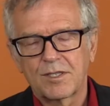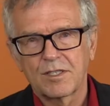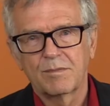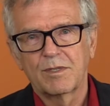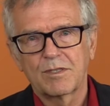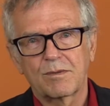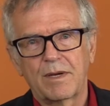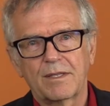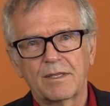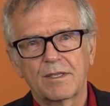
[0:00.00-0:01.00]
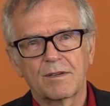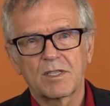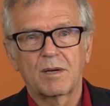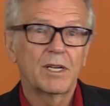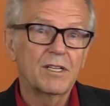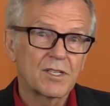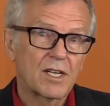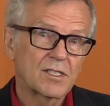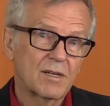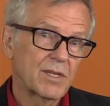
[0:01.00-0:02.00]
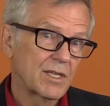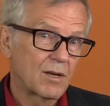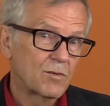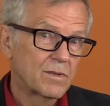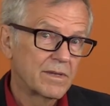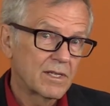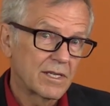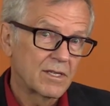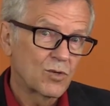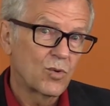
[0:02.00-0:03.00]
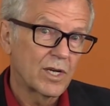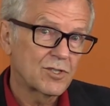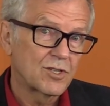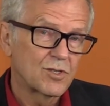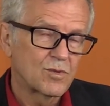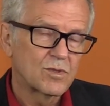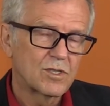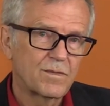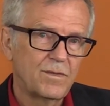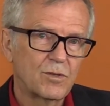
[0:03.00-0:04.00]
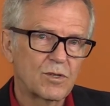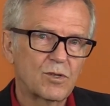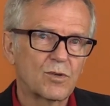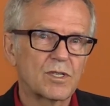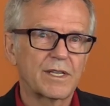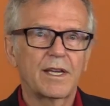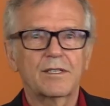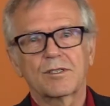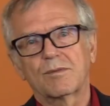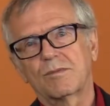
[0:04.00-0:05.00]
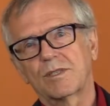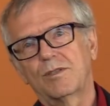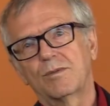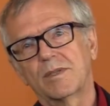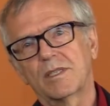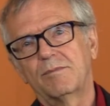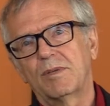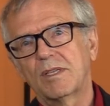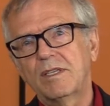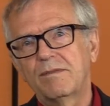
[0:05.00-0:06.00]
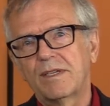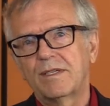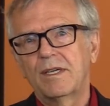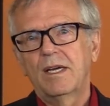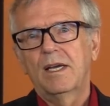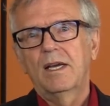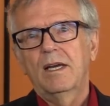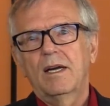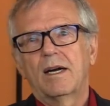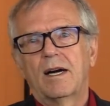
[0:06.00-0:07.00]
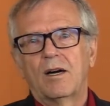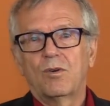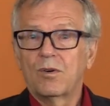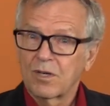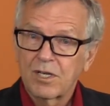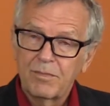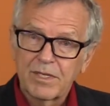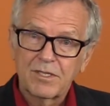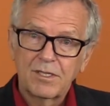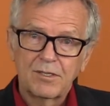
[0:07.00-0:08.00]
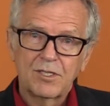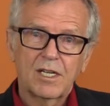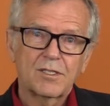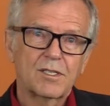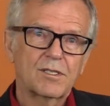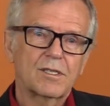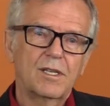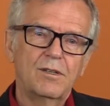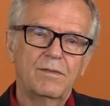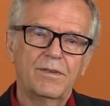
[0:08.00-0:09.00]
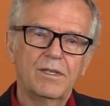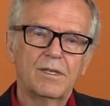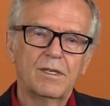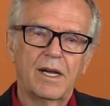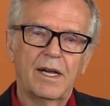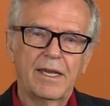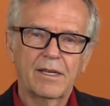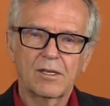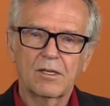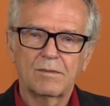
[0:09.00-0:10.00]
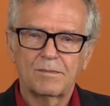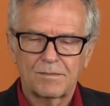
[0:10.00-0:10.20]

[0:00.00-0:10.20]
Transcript: system is threatened, if somebody says something that really questions your worldview or goes against what you really believe in, or commits an injustice, then you feel anger.